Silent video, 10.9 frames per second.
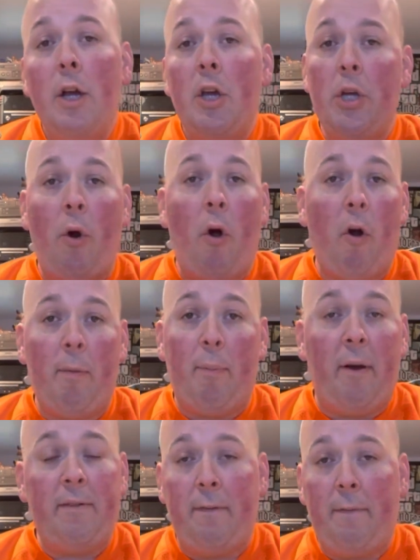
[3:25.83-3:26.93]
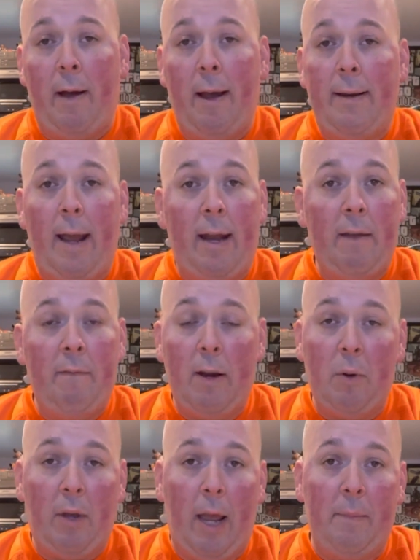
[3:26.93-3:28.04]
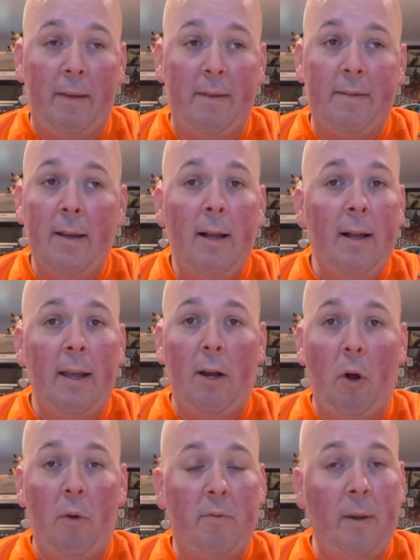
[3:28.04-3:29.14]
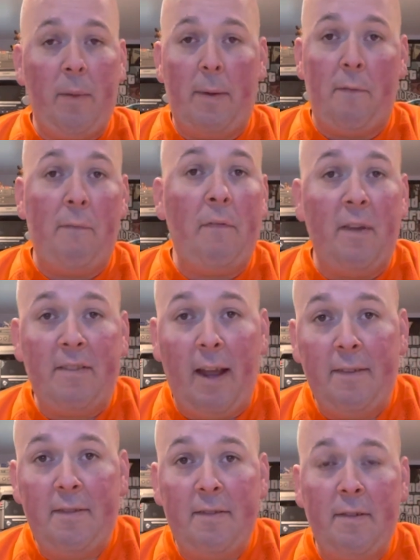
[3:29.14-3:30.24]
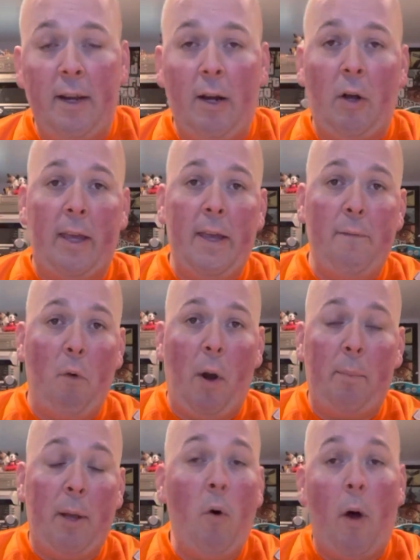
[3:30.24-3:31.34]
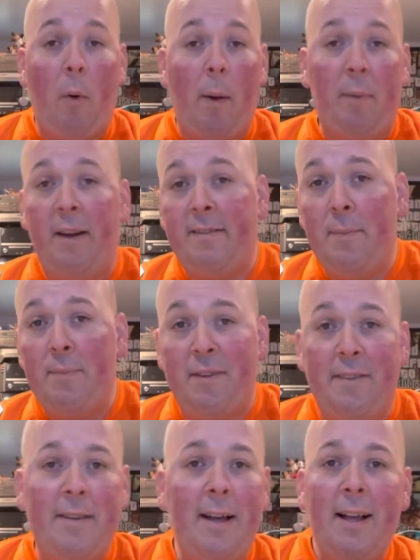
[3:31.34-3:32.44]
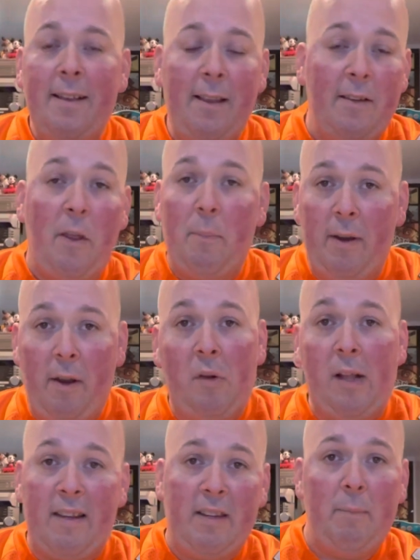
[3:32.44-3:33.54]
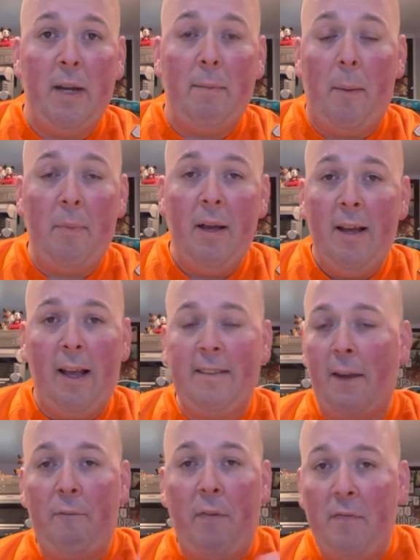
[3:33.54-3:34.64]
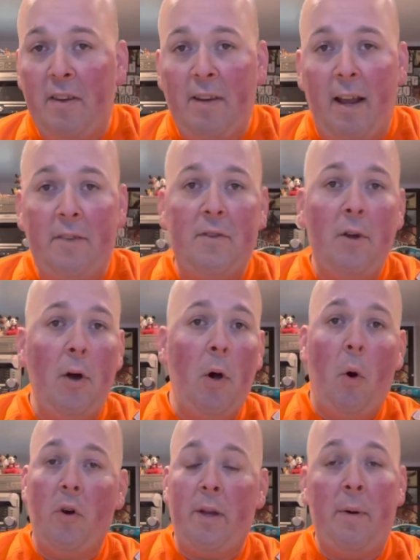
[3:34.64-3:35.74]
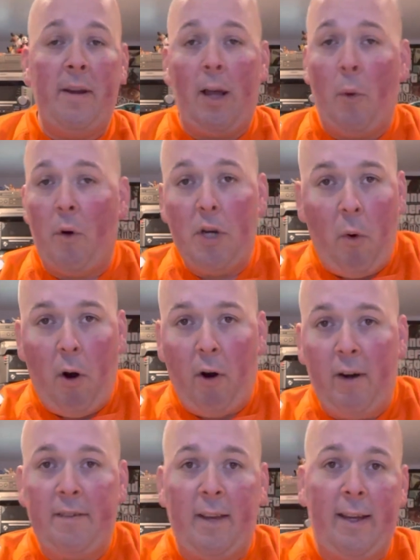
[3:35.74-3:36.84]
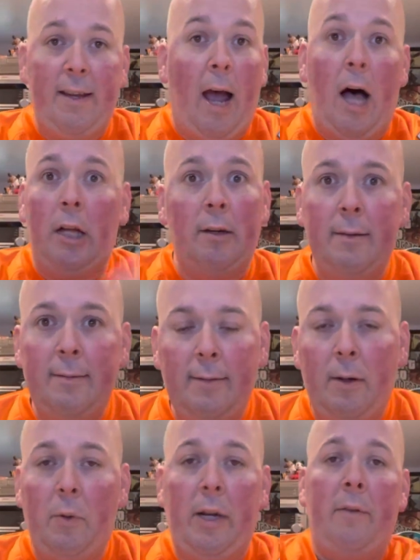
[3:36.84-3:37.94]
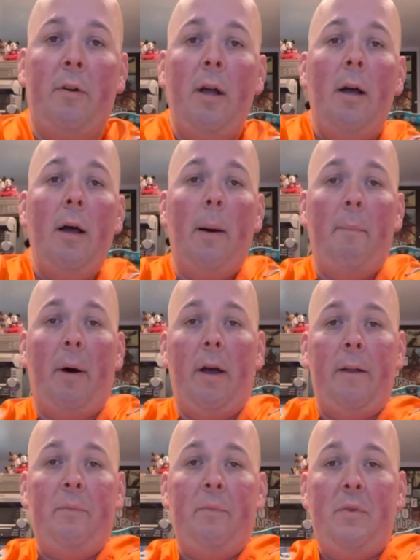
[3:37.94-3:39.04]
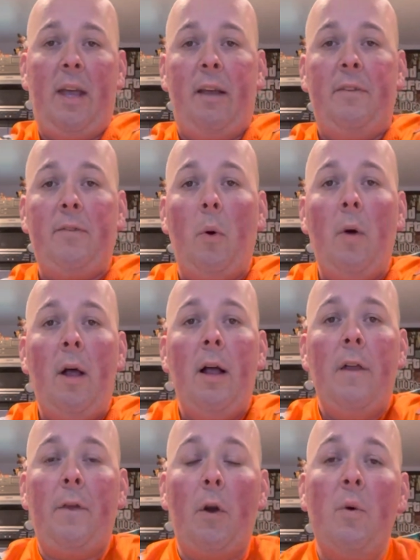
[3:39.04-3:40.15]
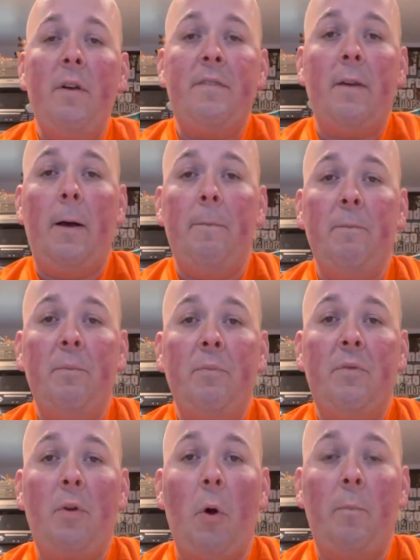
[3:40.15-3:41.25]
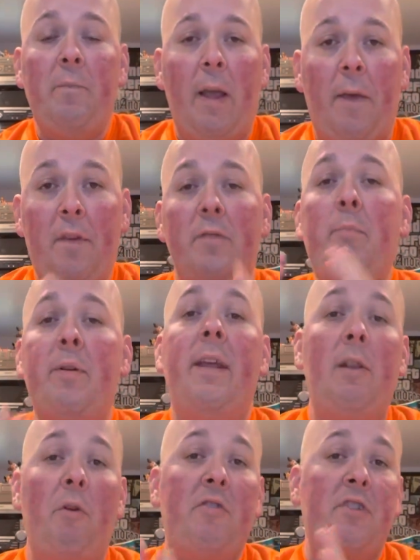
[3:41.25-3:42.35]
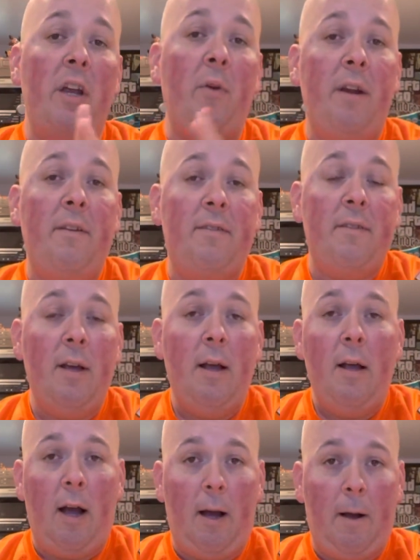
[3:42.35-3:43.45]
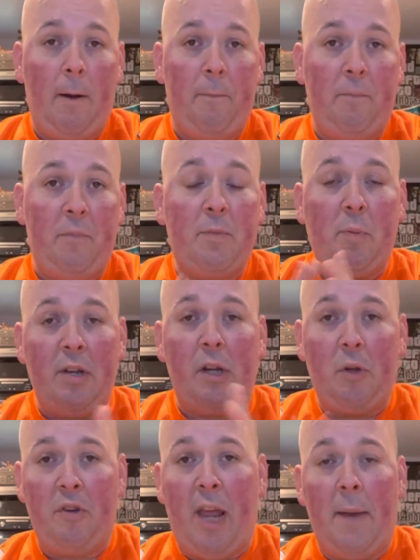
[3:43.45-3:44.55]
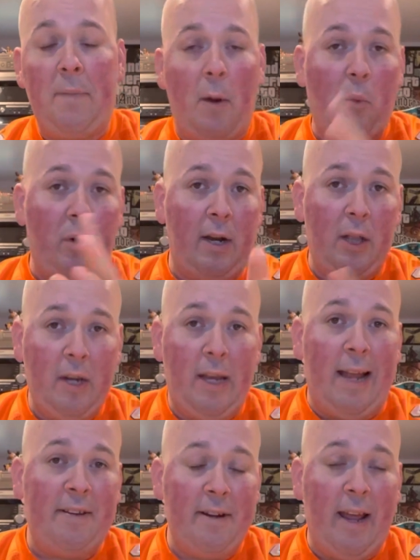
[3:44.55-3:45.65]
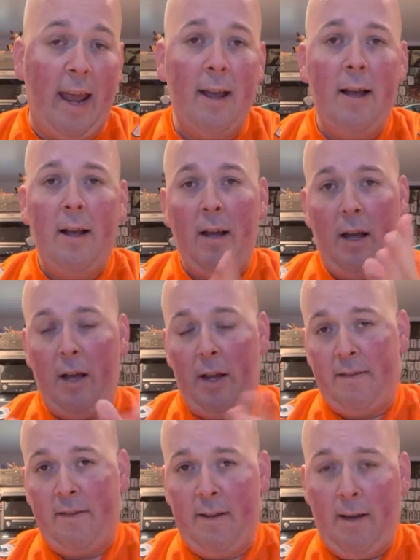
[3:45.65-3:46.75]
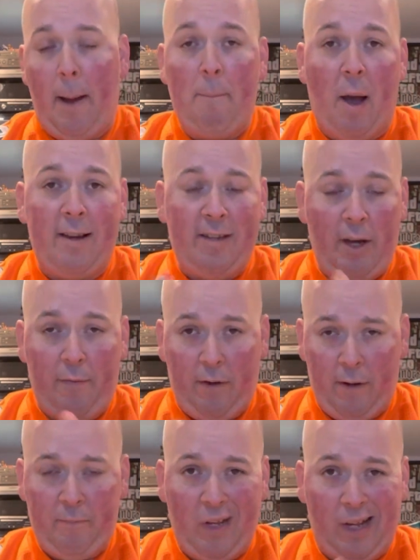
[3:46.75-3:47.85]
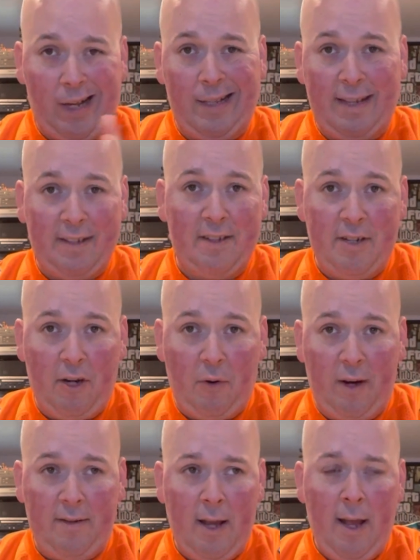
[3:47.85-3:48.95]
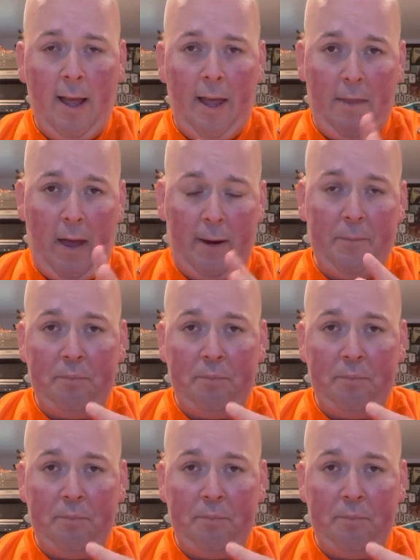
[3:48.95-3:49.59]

You're hard pressed to find any video game that's, sometimes they're 50 cents. Like you want to play. Oh, I want to play The Simpsons, another classic beat 'em up. That's like 50 cents, or depending on where you are, it's like $1 or whatever. But yeah, so there was this particular series, this particular game that we're gonna look at today is an unboxing of a classic series that